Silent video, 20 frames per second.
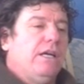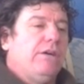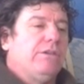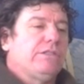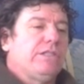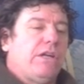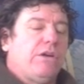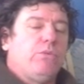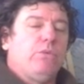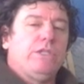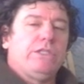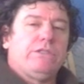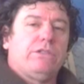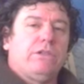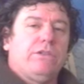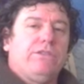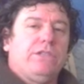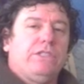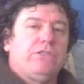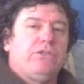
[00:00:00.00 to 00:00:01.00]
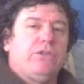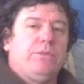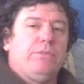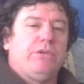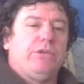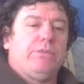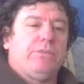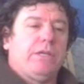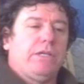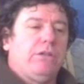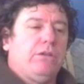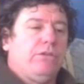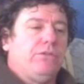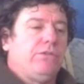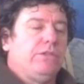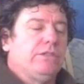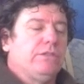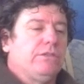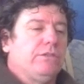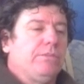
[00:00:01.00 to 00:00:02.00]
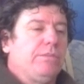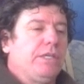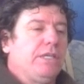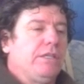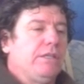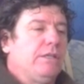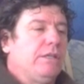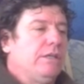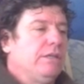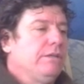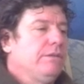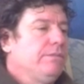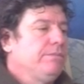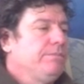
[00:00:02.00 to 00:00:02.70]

I was on a windsurfing trip with my girlfriend Supinda.